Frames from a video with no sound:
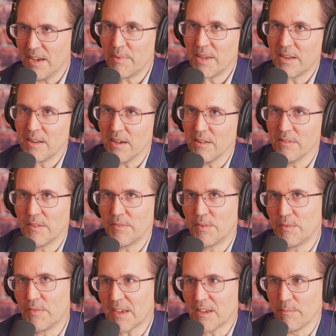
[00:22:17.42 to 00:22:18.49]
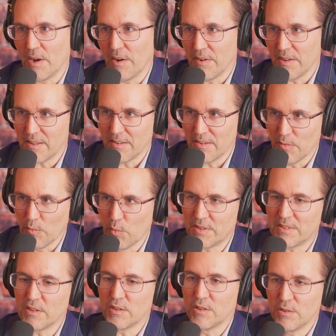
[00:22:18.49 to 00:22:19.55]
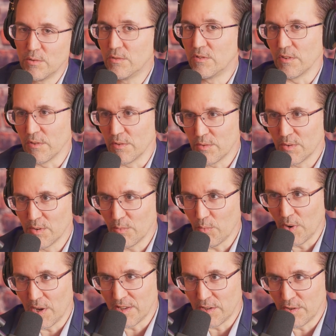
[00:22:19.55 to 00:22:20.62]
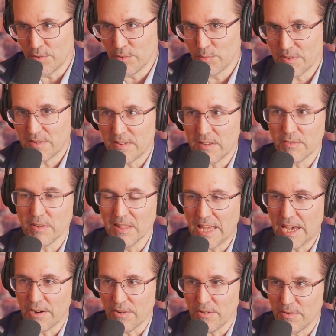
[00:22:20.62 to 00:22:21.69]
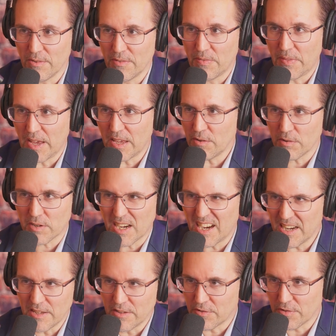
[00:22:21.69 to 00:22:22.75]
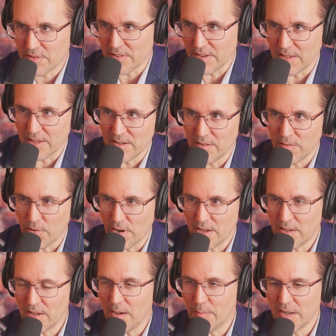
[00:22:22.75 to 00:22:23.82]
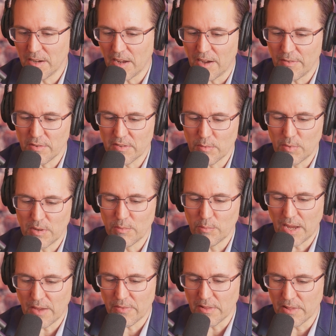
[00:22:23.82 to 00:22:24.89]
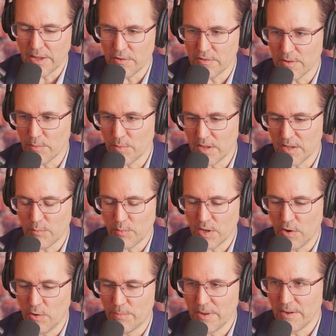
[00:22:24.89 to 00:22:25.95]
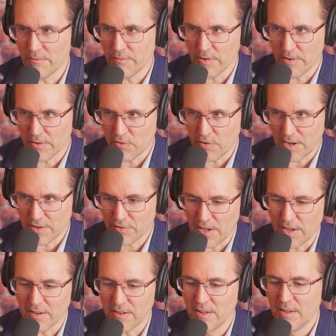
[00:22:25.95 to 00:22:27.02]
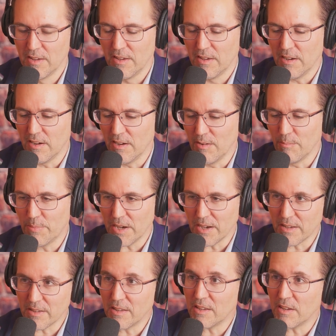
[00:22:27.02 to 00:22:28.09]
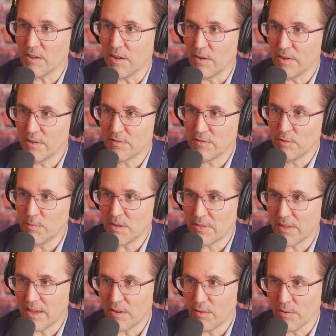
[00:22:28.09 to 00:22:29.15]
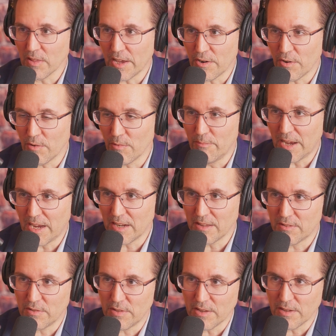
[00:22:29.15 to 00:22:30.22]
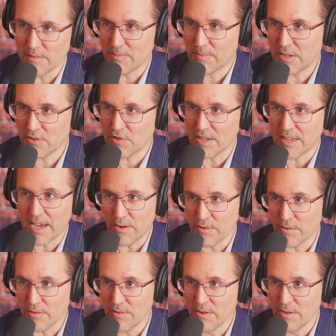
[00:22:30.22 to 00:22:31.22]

I mean, if you think about it, what do you do when you receive a letter that you're kind of interested in, right? I mean, obviously we have the letters that we open in front of the trash can, but assuming that your letter made it to the kitchen counter,